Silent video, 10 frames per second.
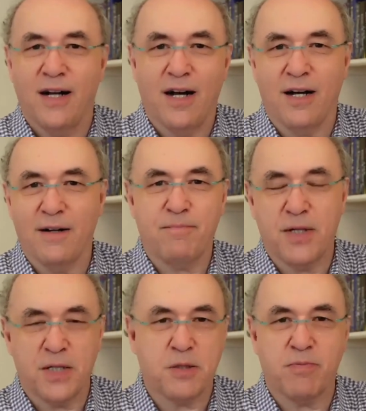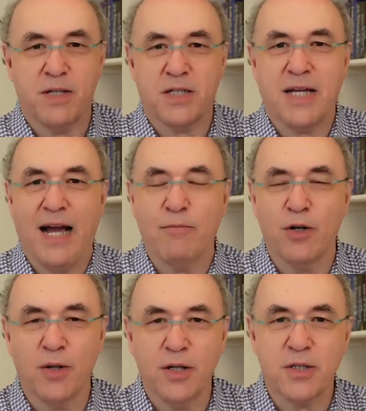uh, this this
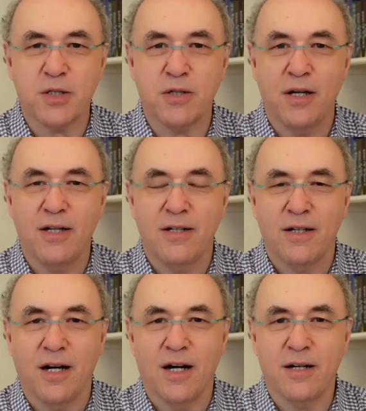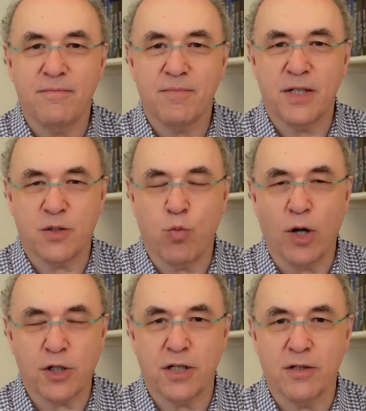camera that's uh, that's
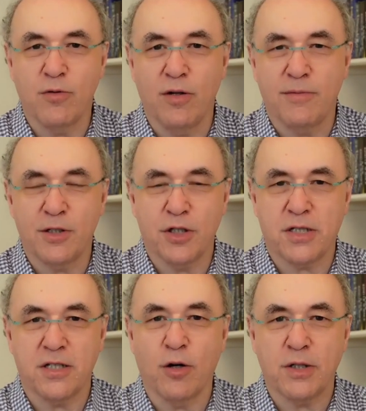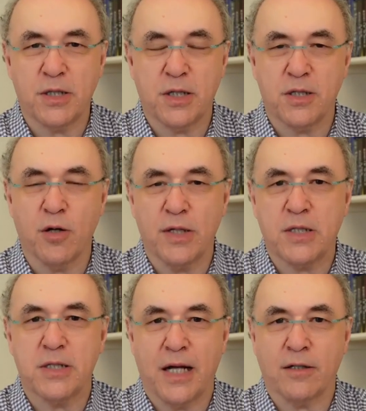watching the room and just notices, oh,
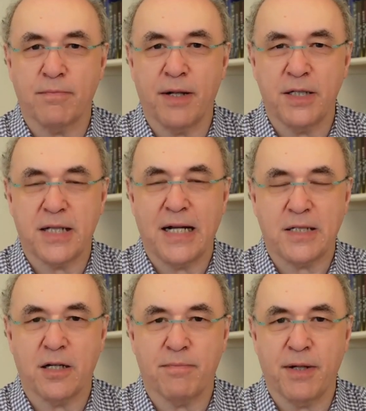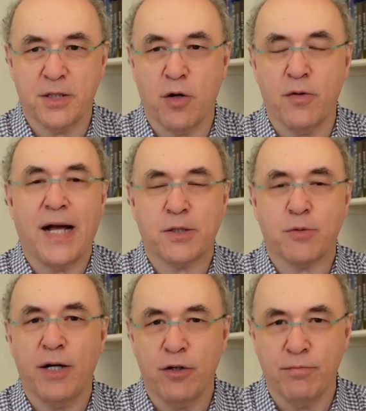this is out of place, that's out of place, oh, that's
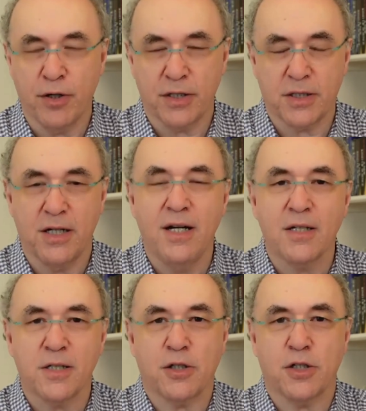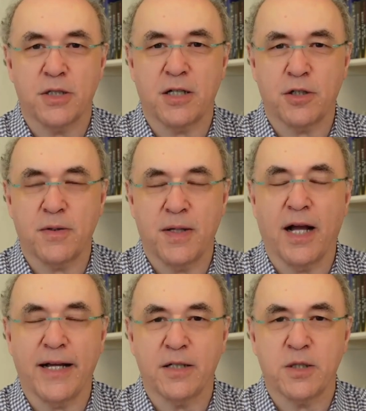where you put such and such a thing.
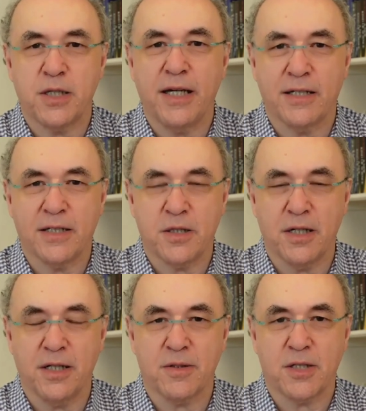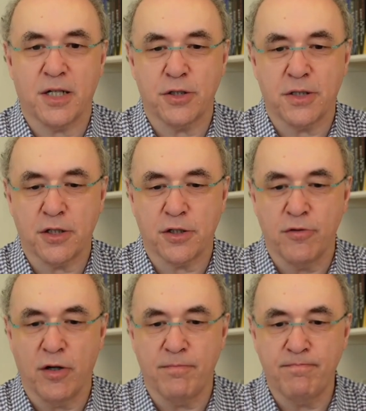I can see it, it's in such and such a
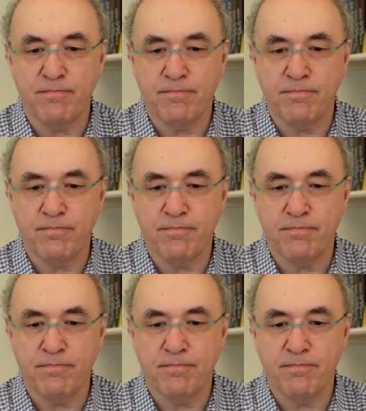room